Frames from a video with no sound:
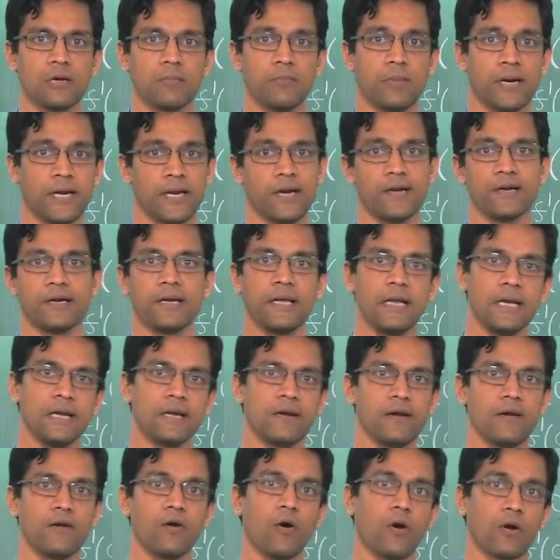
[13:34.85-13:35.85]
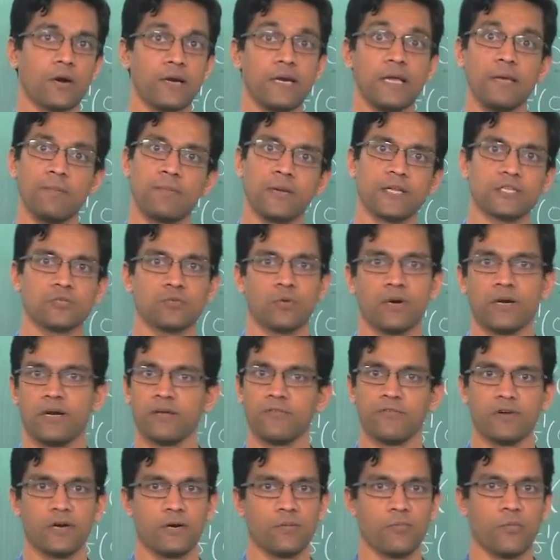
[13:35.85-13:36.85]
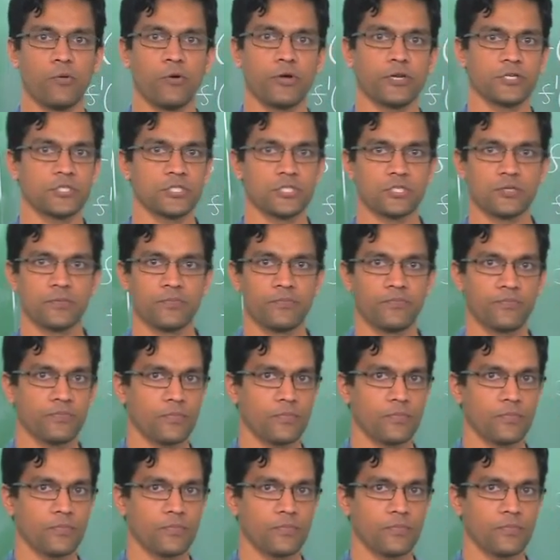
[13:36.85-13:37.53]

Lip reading: but at d or d plus 1 different points.